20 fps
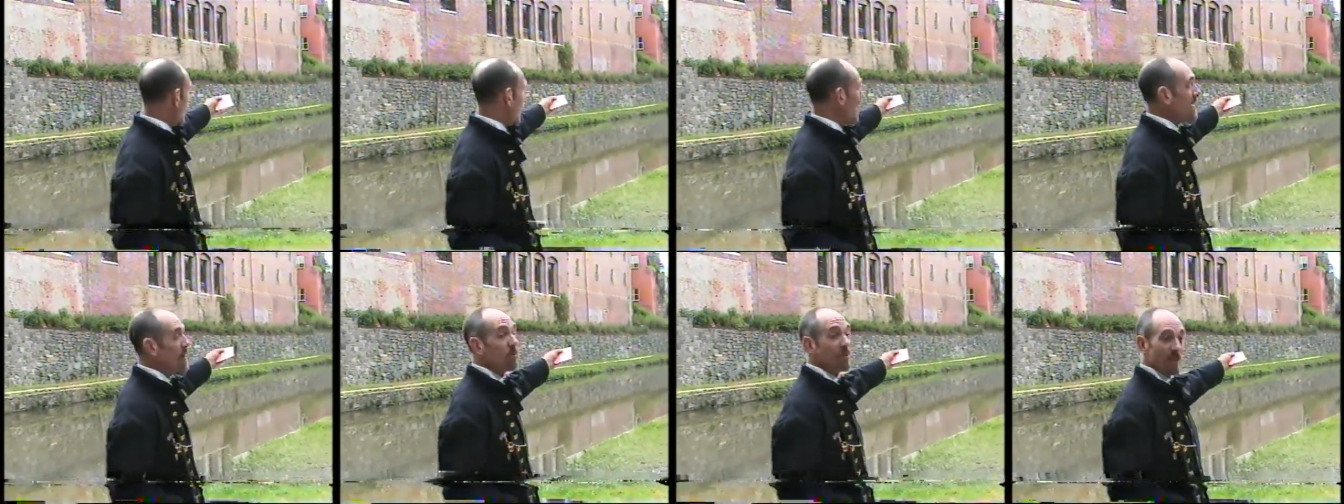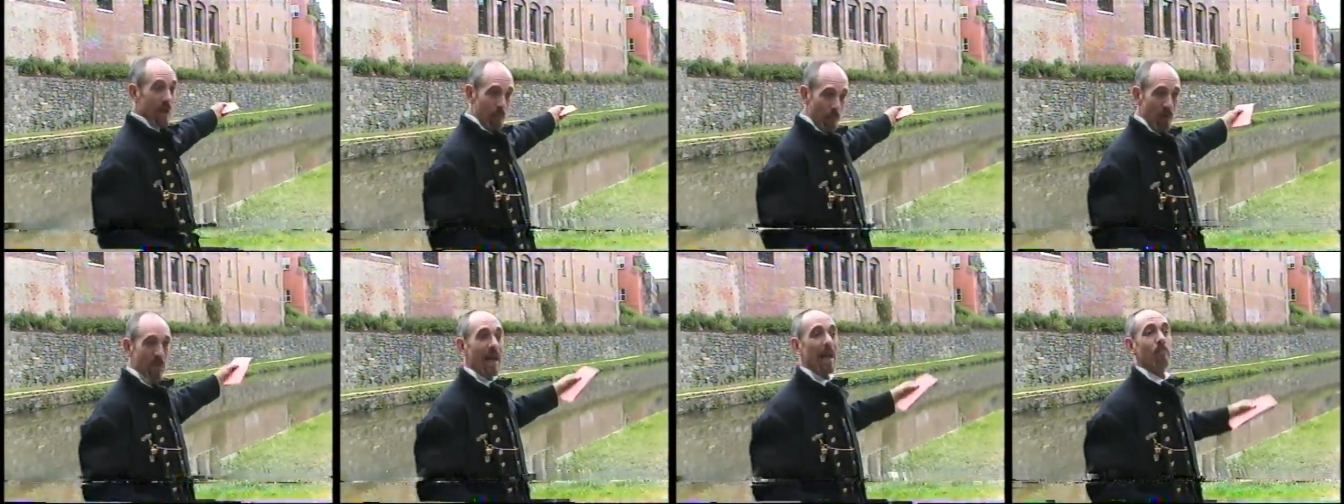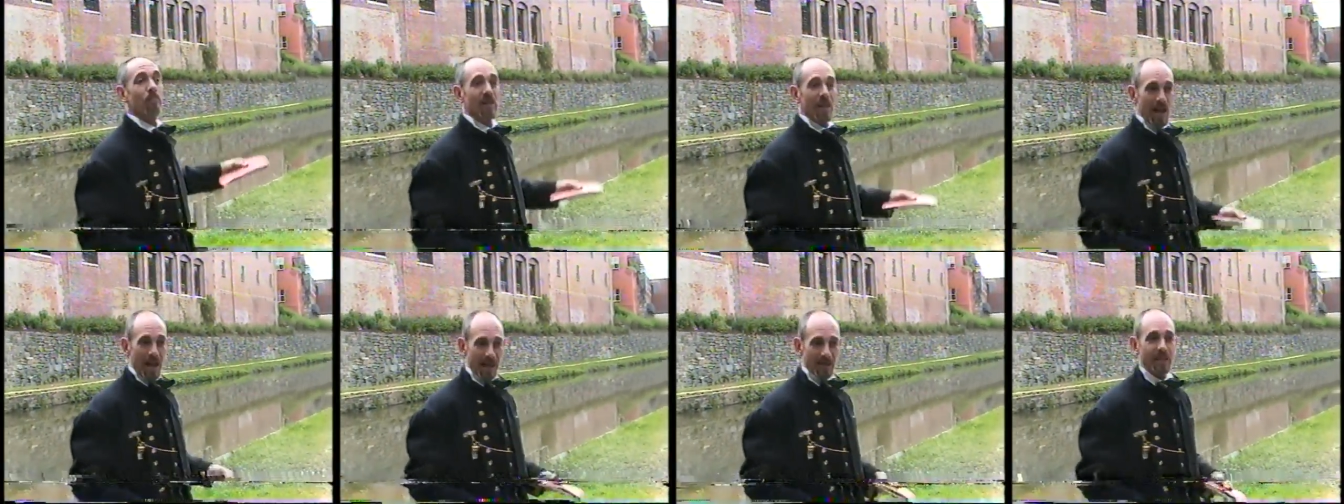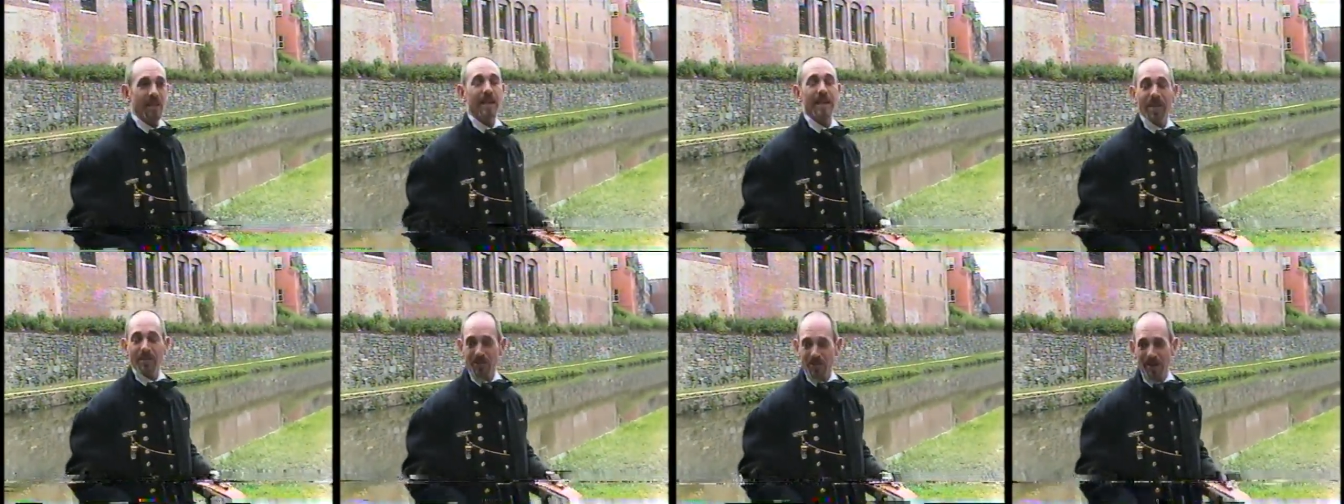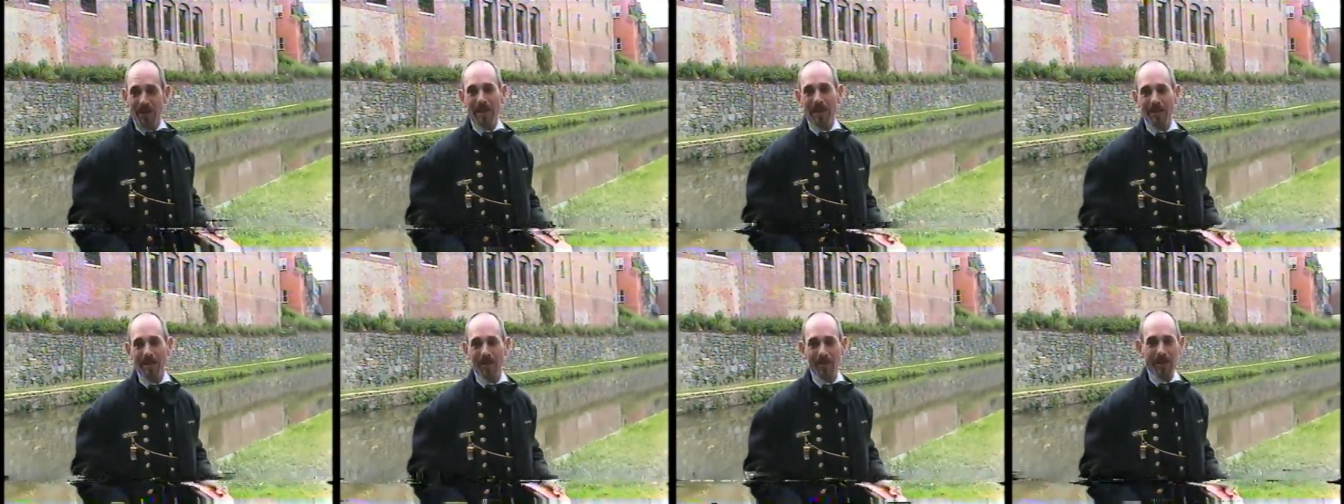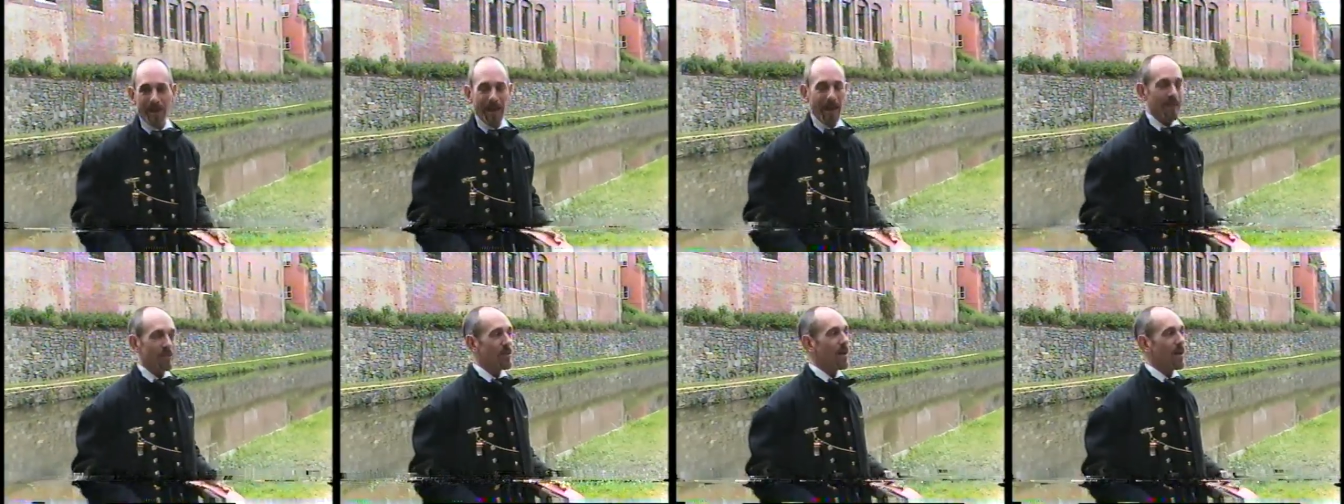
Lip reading: Yeah, he was up on that plaza yesterday, okay?